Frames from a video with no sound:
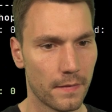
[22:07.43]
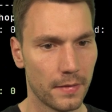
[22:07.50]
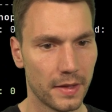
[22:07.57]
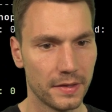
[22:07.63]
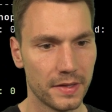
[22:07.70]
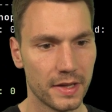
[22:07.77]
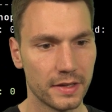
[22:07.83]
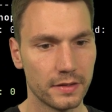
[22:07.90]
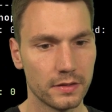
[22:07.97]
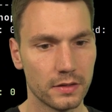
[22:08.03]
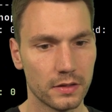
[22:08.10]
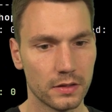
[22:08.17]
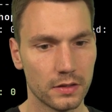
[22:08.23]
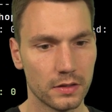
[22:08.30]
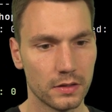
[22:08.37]
that then
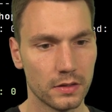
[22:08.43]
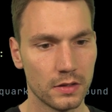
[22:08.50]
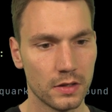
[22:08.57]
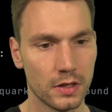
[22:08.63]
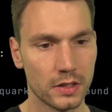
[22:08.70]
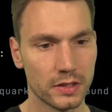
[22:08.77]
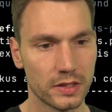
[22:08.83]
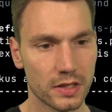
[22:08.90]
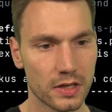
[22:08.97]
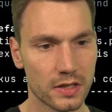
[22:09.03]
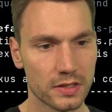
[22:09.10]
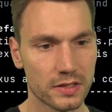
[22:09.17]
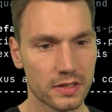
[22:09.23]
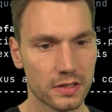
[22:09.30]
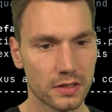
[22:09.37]

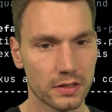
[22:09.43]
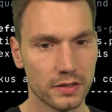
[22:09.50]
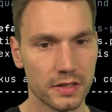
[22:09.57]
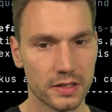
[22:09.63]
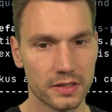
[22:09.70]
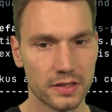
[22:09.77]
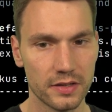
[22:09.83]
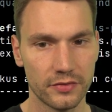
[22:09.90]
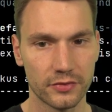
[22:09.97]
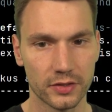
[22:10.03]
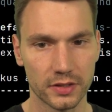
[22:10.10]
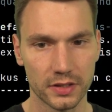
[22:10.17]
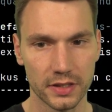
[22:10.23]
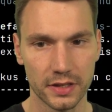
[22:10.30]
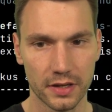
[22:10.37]
does this
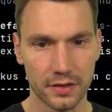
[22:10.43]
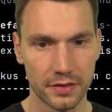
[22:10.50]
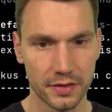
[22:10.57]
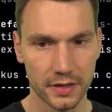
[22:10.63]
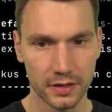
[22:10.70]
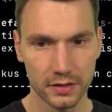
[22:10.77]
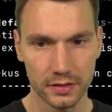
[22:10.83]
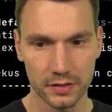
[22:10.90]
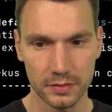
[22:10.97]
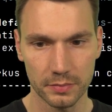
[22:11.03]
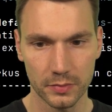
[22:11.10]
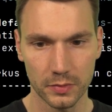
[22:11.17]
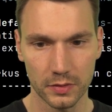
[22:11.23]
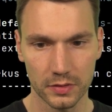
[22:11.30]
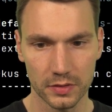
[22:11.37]
differently. I think it is
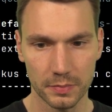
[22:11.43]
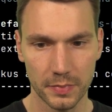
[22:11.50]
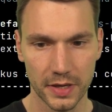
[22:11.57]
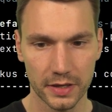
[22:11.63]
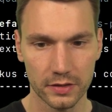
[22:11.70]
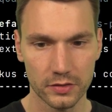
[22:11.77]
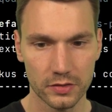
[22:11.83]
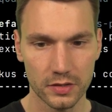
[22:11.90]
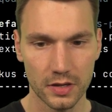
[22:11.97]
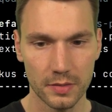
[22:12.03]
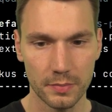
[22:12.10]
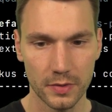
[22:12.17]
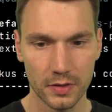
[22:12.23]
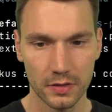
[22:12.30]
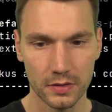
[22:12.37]
Quarkus package type.